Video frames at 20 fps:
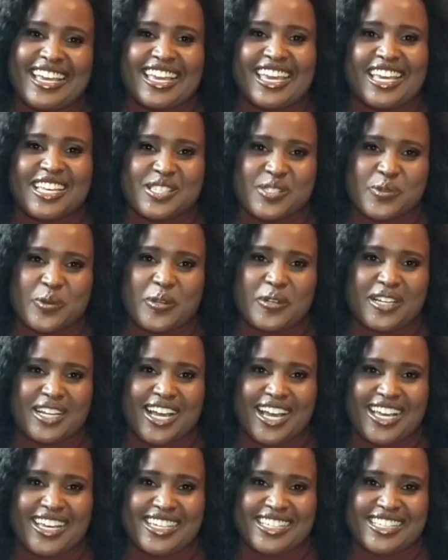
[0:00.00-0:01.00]
guess what,
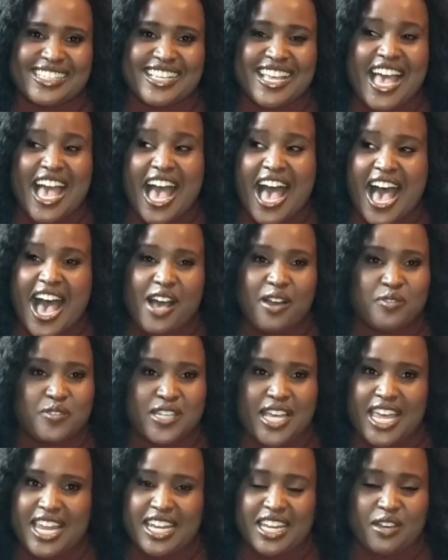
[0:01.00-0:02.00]
guys?
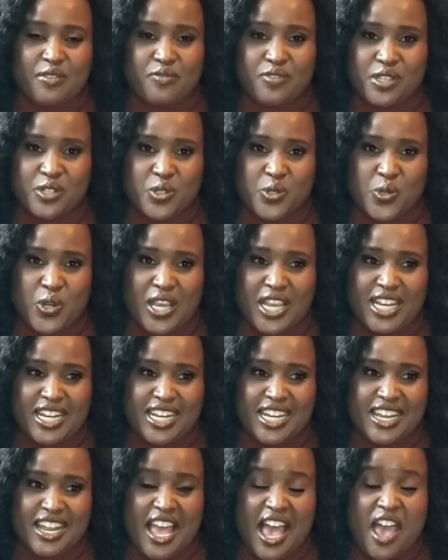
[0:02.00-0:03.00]
After I left the train,
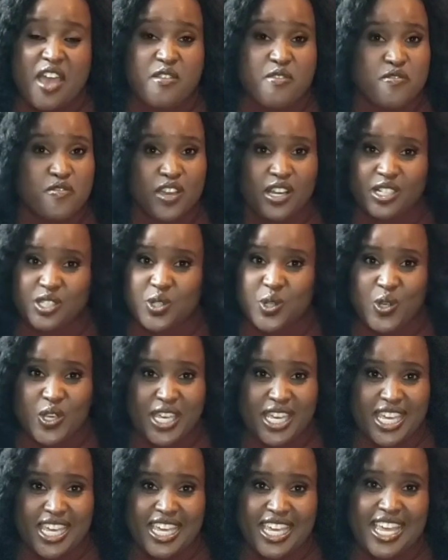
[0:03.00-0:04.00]
I felt
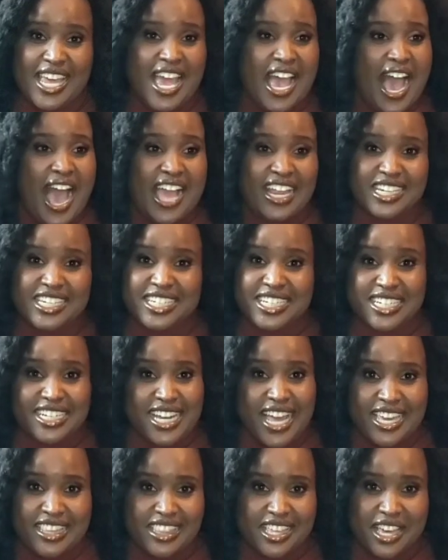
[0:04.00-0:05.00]
okay. I
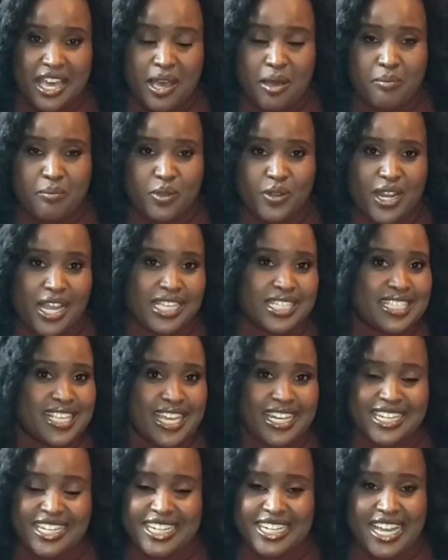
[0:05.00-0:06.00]
declined the ambulance.
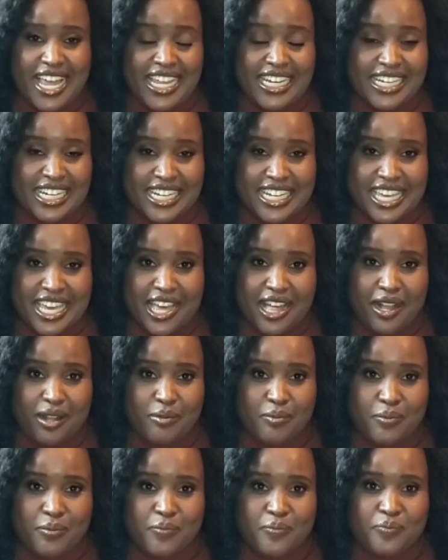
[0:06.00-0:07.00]
I declined any
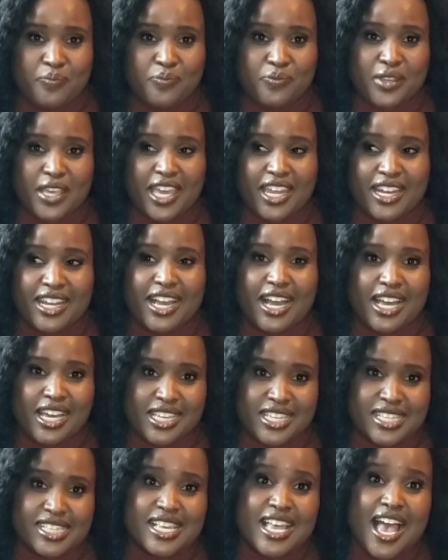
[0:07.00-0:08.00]
help. And
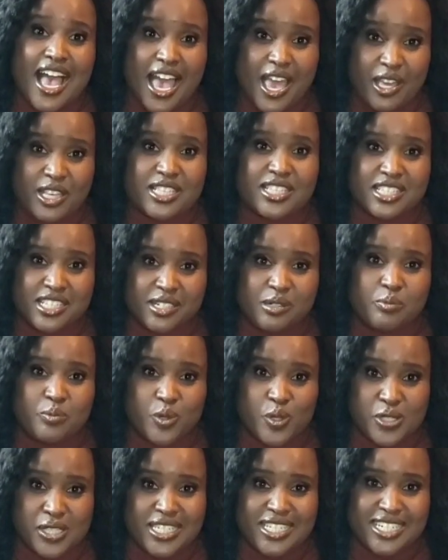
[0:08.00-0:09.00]
guys, I still
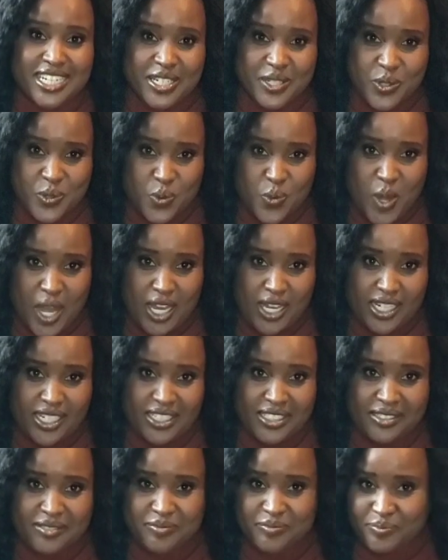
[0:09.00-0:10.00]
proceeded to
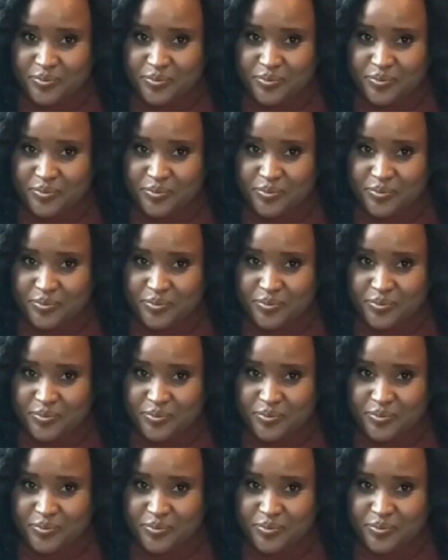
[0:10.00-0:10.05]
work.